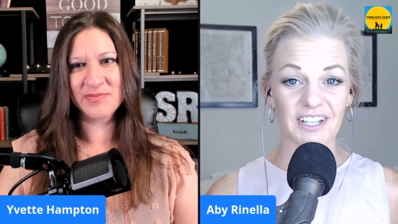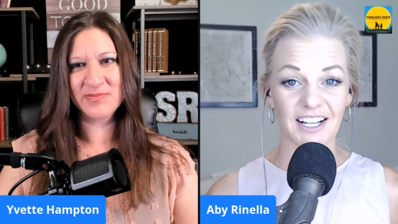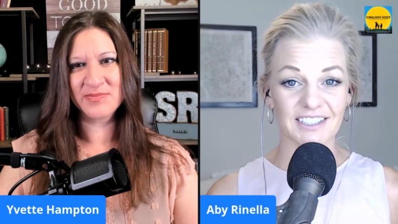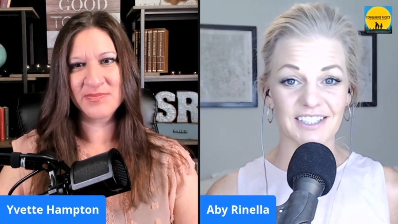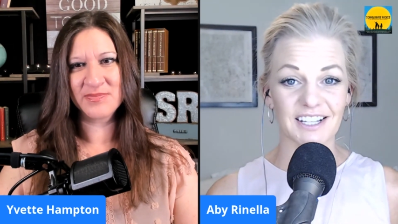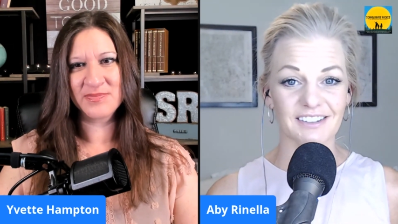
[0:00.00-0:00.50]
Speaker 1: the
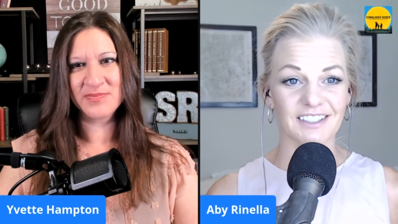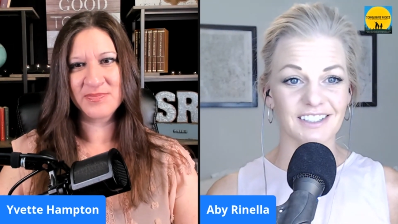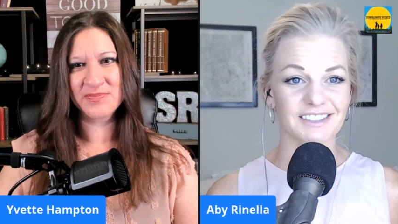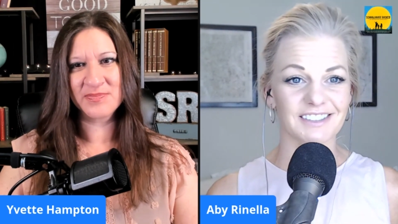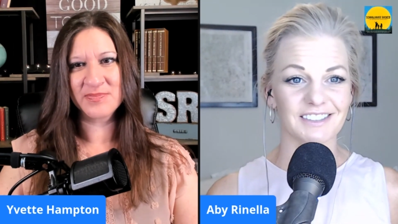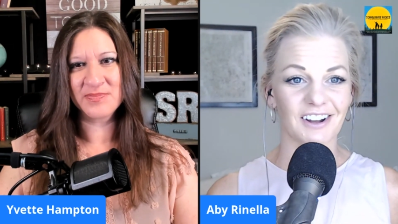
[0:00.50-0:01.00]
next thing
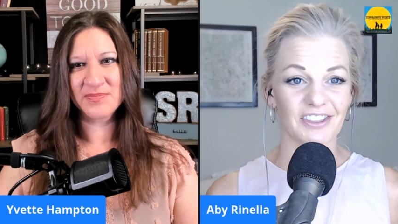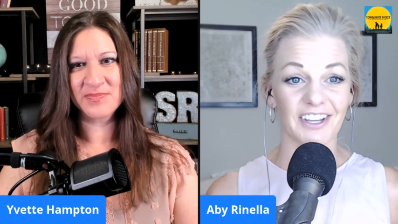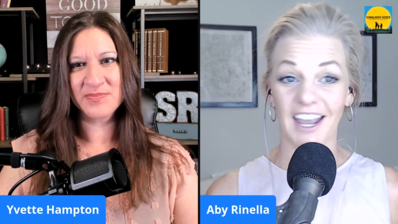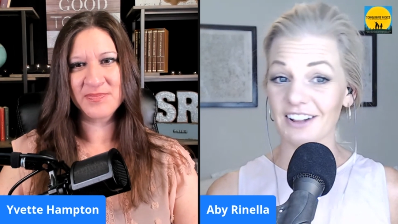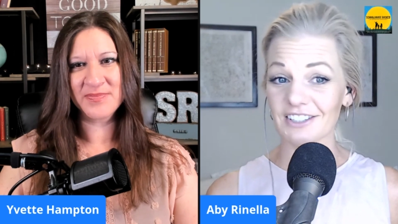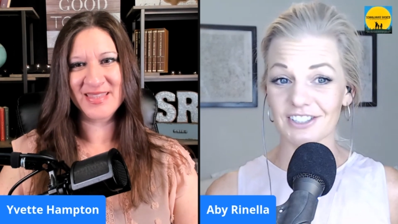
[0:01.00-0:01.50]
that's on
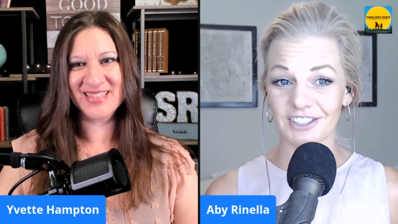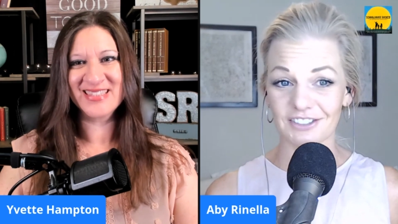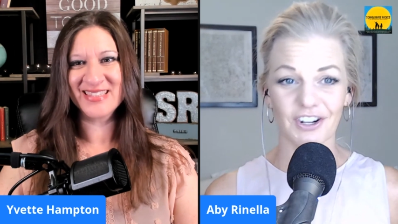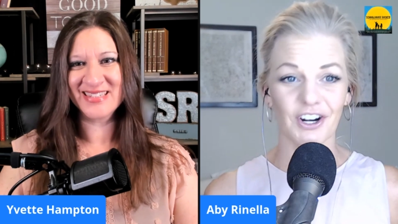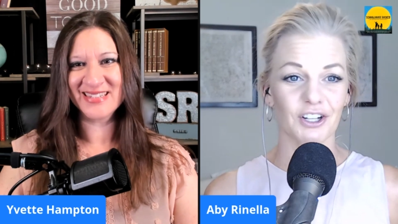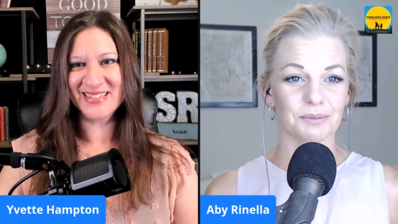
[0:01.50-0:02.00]
the
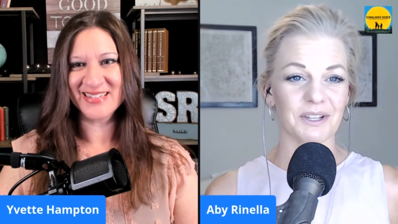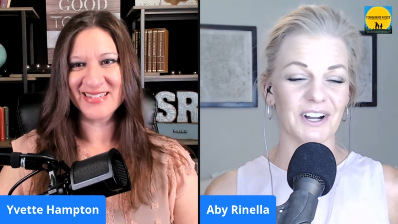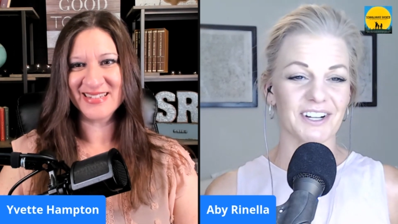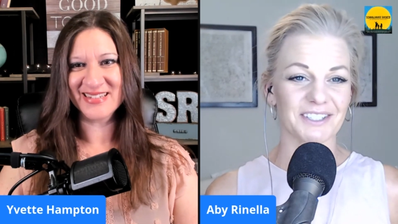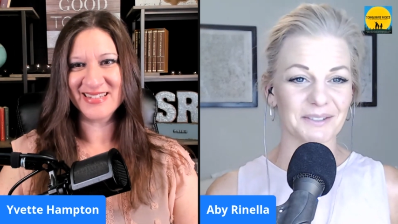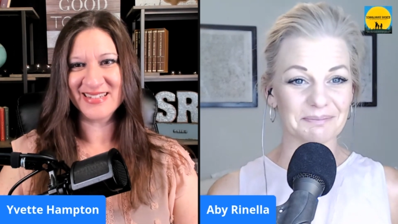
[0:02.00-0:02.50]
calendar for Called
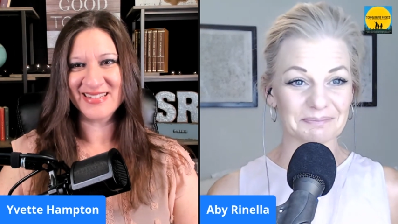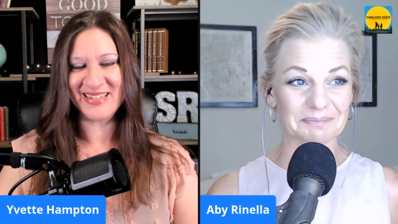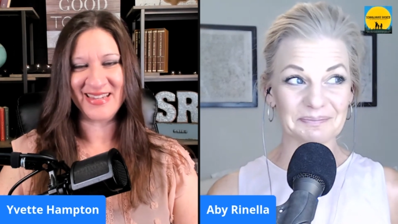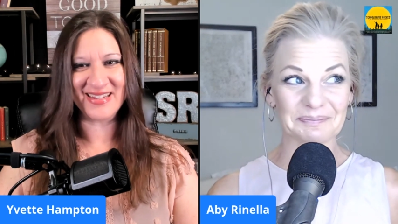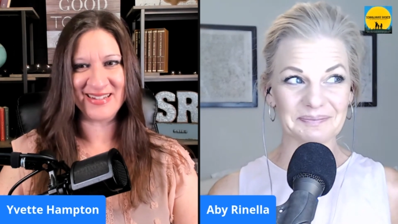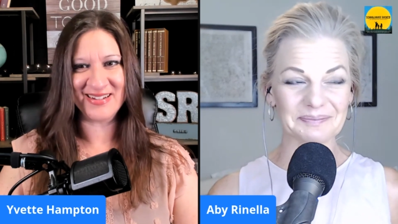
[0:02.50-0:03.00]
Beyond.
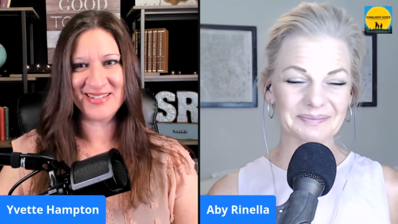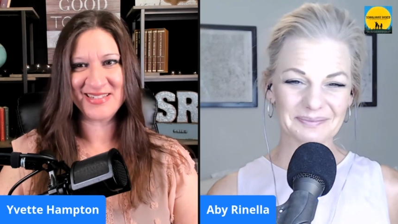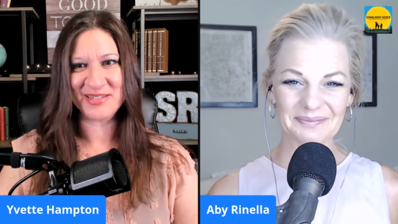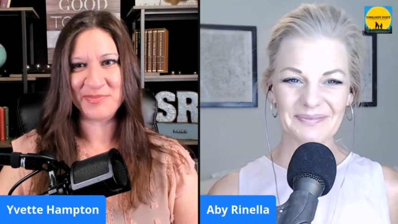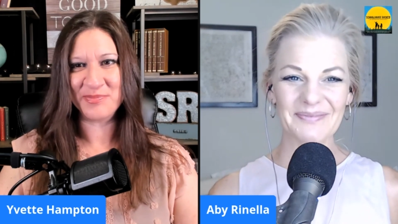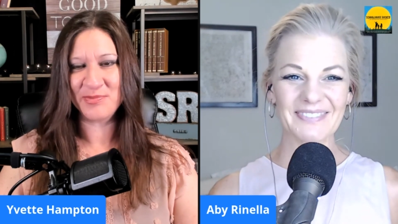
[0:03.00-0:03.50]
Speaker 2: Yeah,
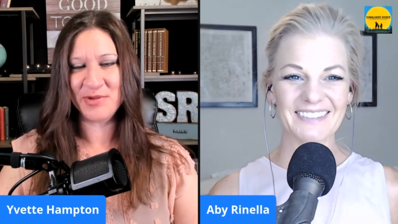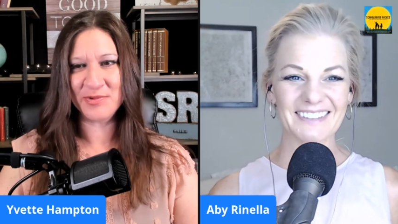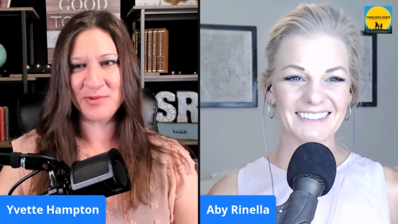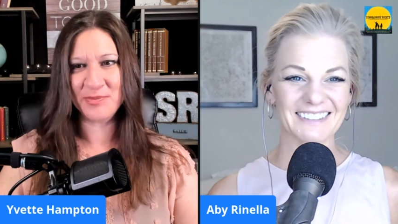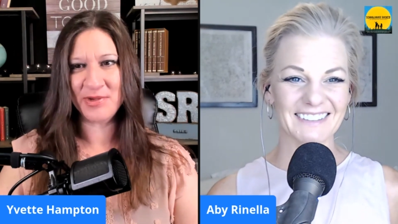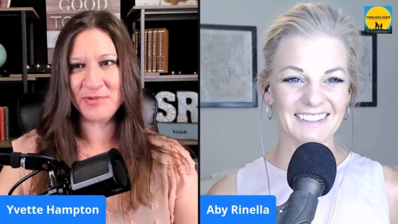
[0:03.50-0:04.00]
awesome. We
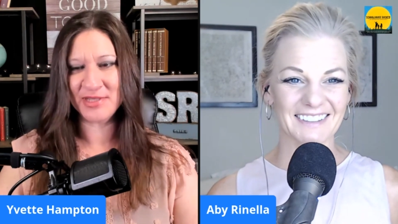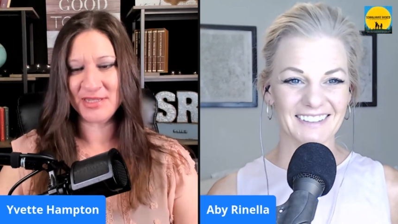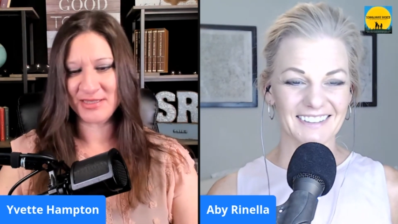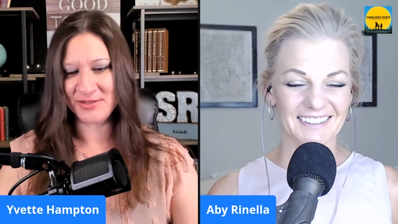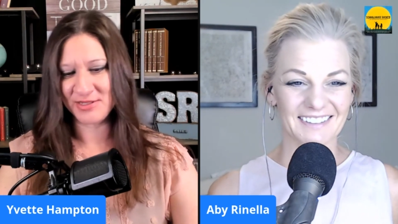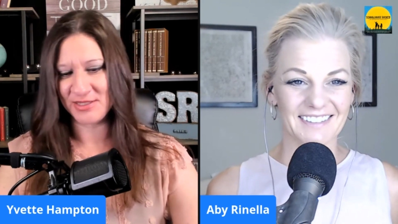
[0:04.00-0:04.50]
will, we will
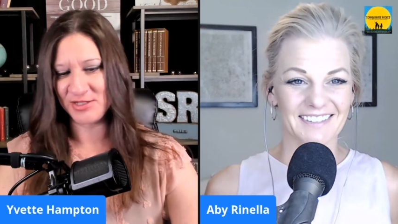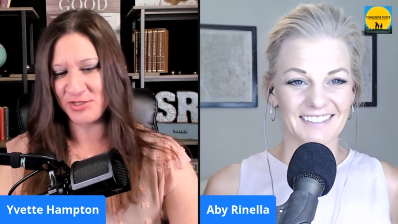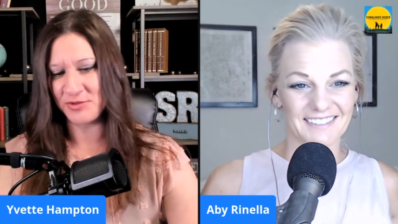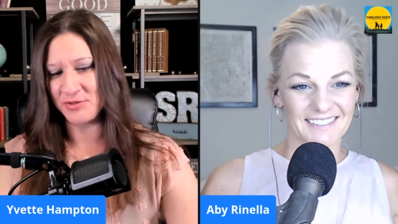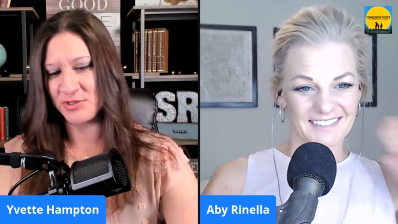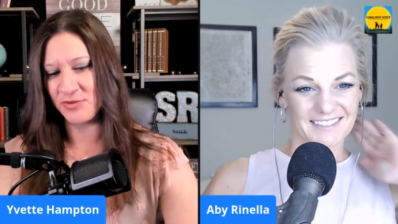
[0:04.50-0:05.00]
link those in the
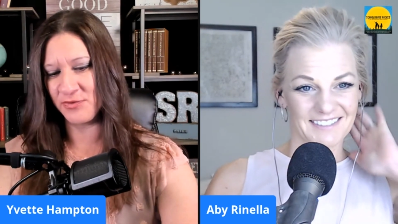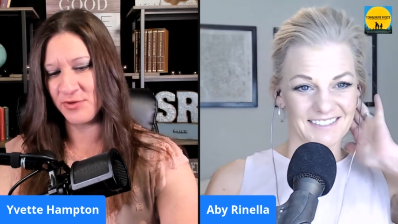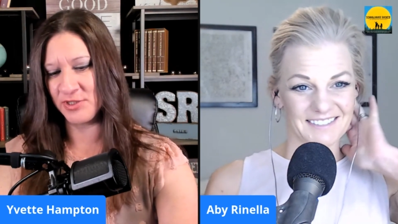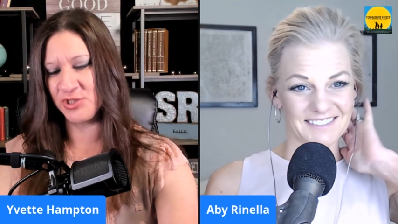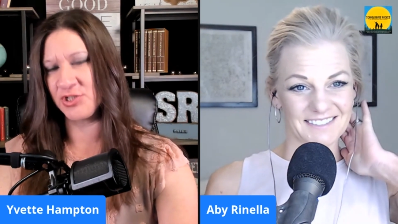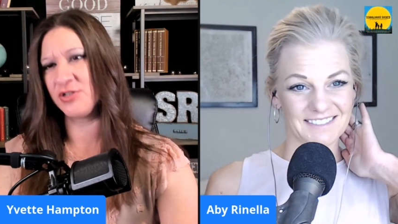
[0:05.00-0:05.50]
show notes
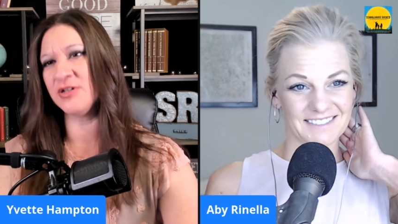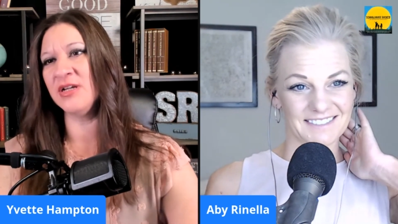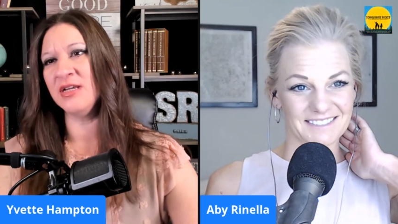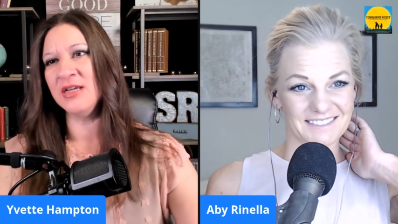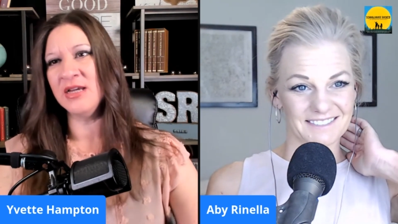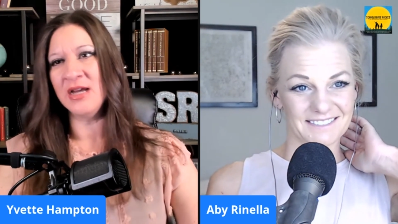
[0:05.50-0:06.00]
for sure.
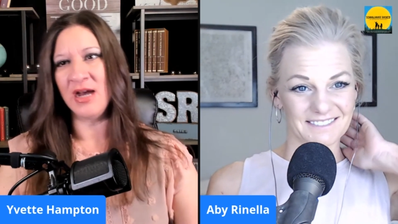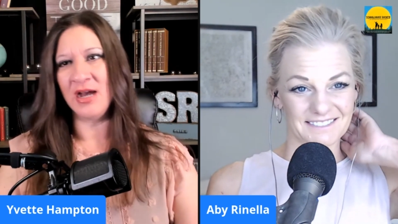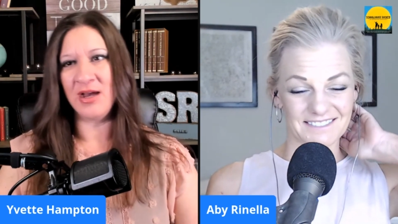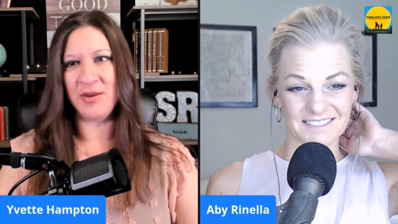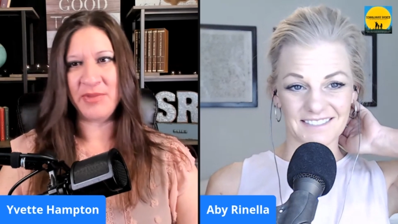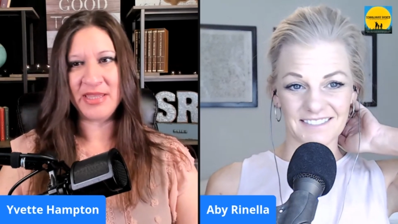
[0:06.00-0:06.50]

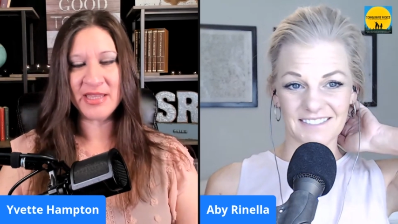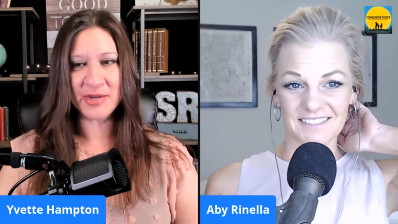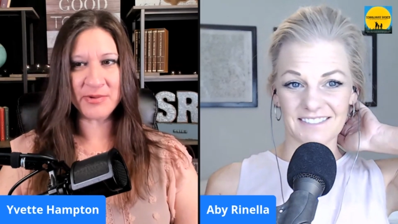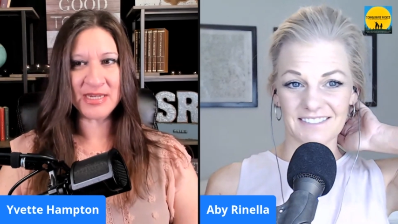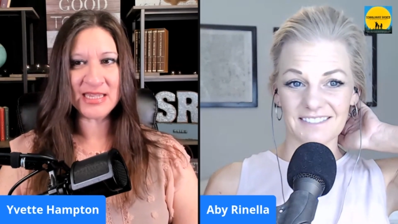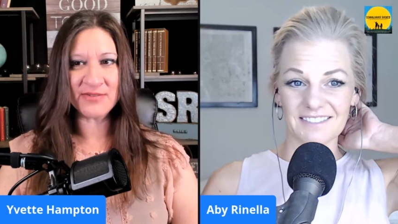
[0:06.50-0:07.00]
Um, and then
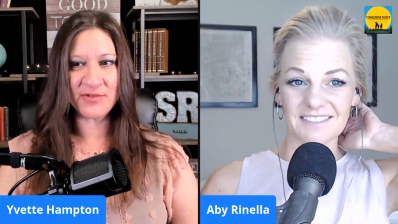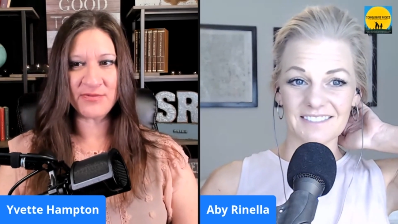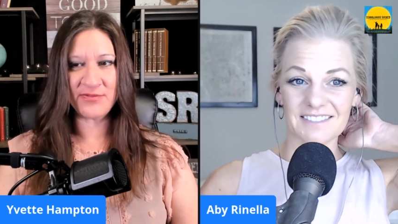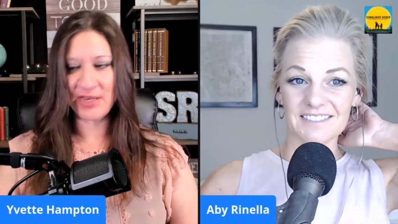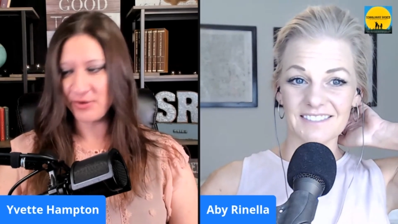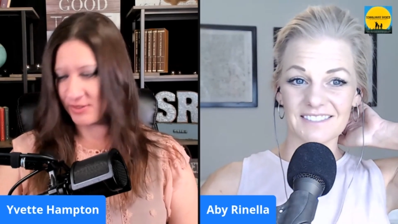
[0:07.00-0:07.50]
I want to give
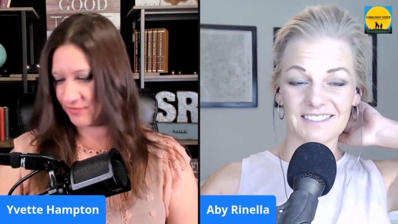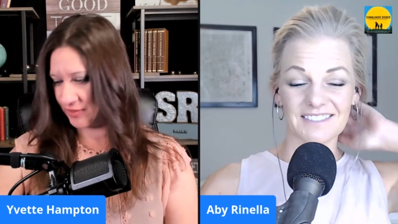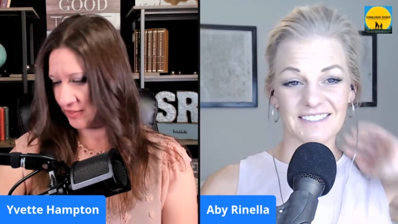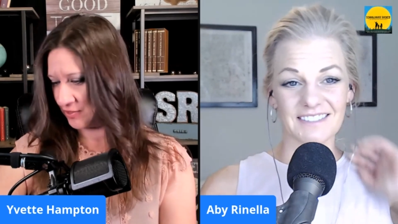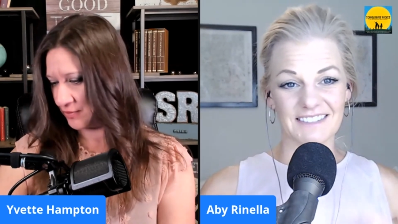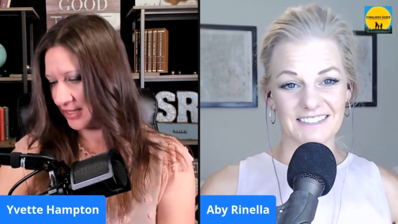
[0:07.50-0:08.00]
a very,
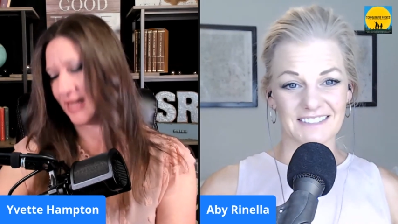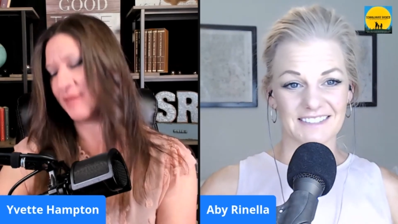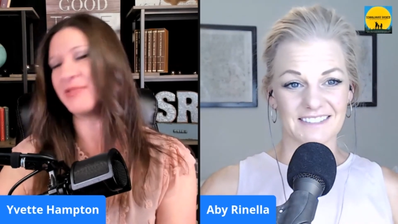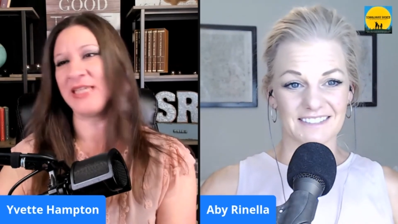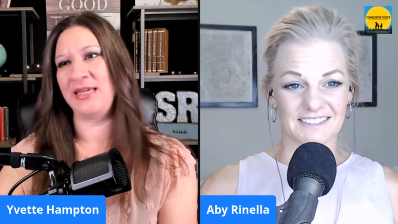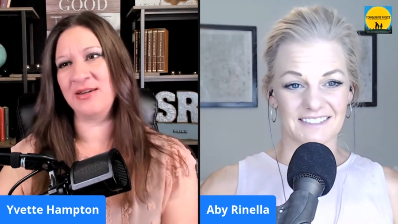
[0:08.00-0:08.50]
very quick
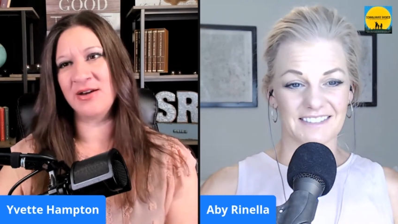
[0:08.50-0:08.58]
update